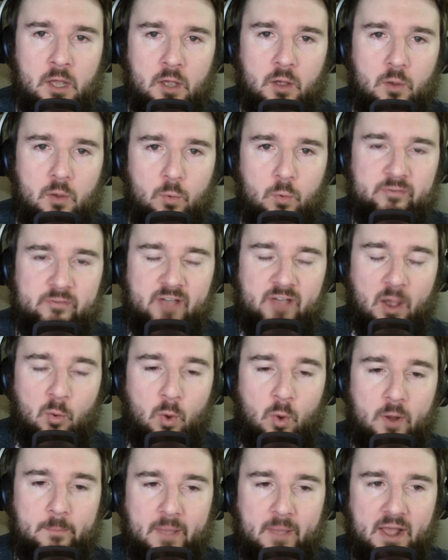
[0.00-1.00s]
We've got
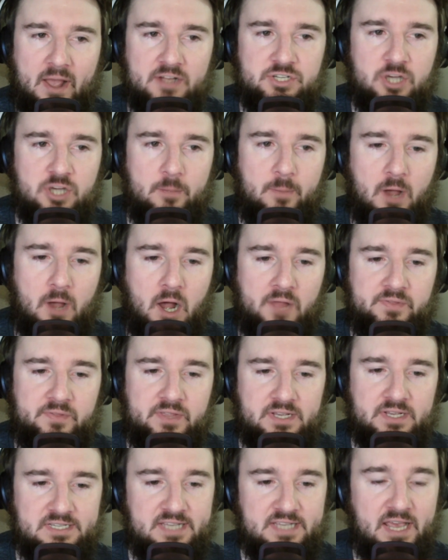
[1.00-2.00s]
one matchup on
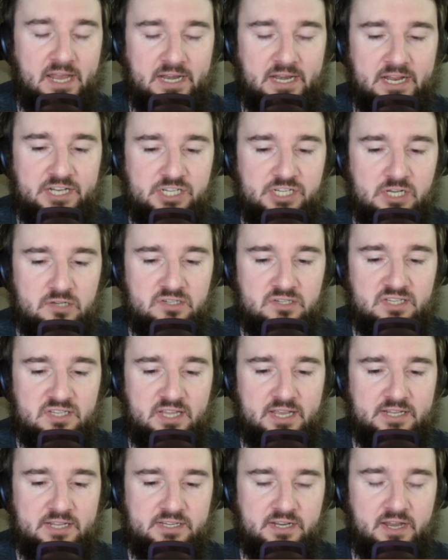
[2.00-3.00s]
this NHL
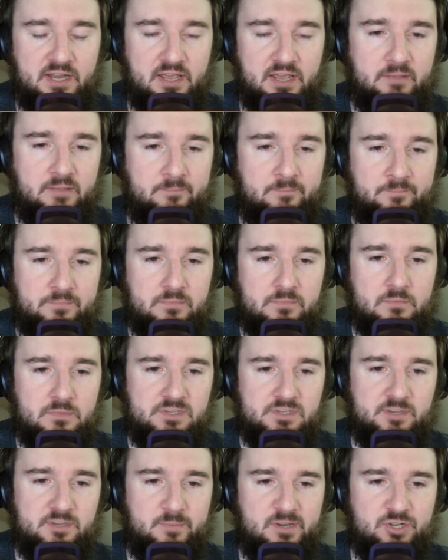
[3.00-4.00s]
slate today.
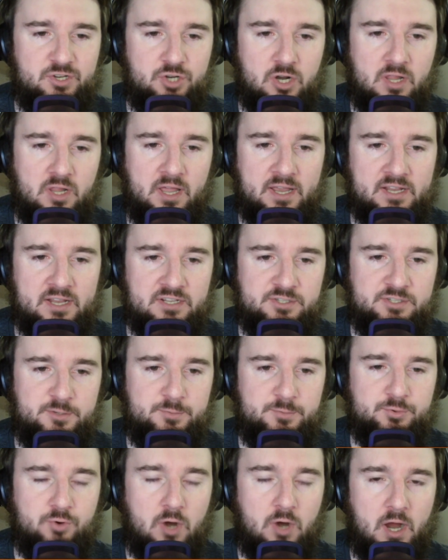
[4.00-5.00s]
So be sure to like and
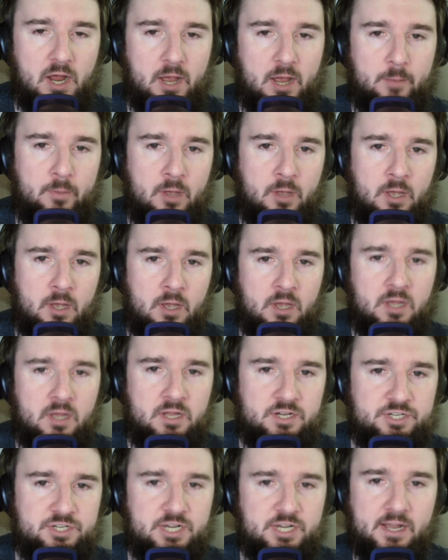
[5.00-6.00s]
subscribe.
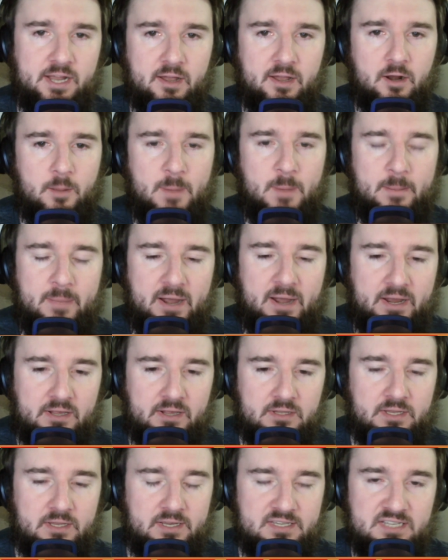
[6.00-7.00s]
Check out all my
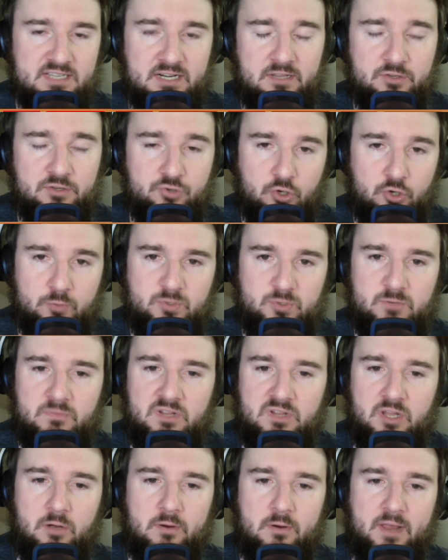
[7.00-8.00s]
betting links in the description
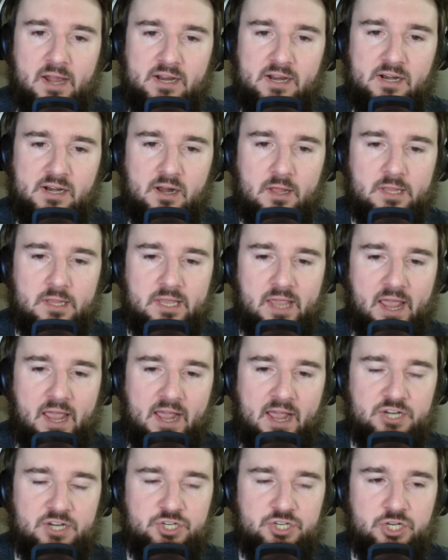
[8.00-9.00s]
below to get in on the
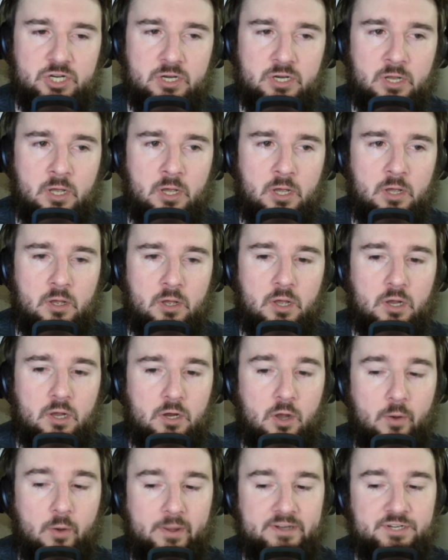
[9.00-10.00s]
action.
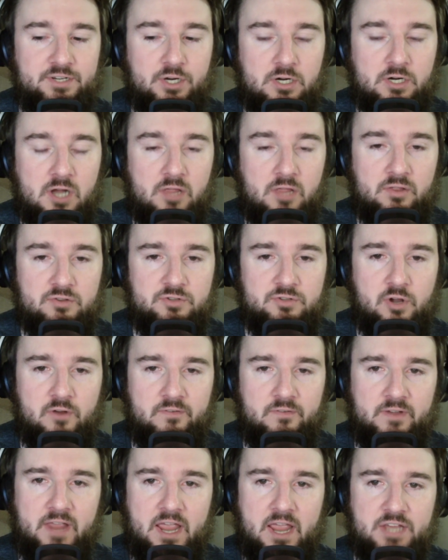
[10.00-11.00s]
Go ahead, turn on those
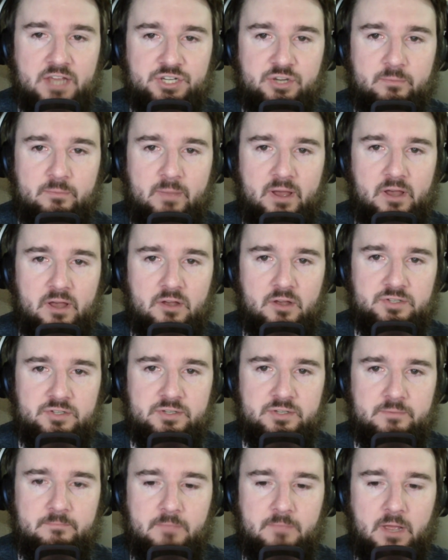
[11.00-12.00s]
notification
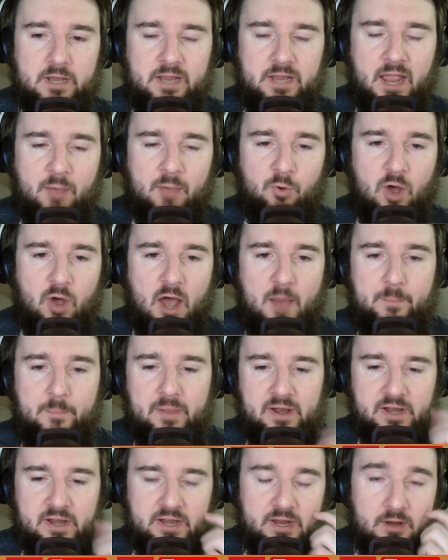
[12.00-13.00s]
bells. And yeah, we'll hop
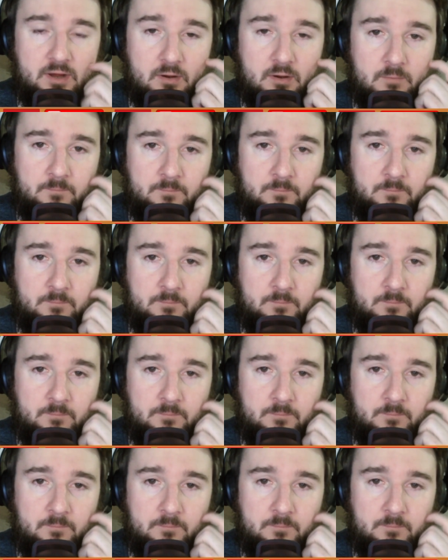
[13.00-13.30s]
in it here.